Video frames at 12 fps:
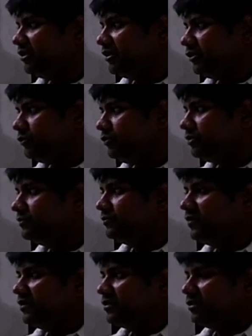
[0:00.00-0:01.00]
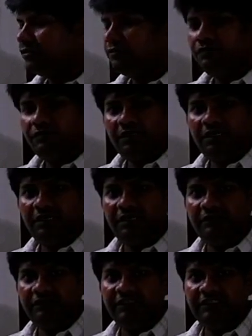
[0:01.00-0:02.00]
reduce. So
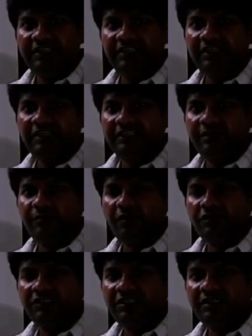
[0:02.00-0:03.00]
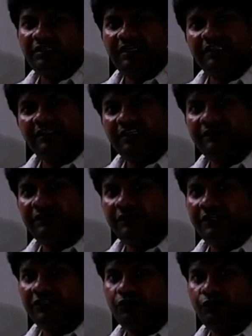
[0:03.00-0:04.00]
we take a little pause here and then we
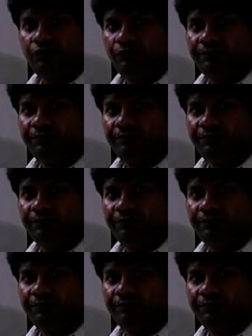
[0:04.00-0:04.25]
will resume.